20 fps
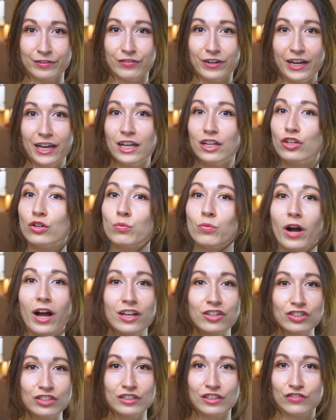right, and you're
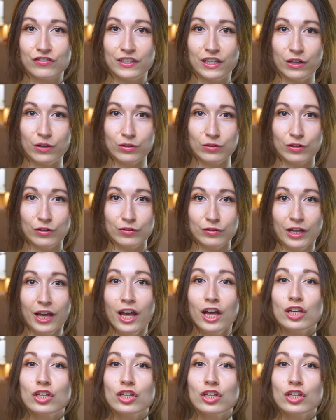watching this video alone,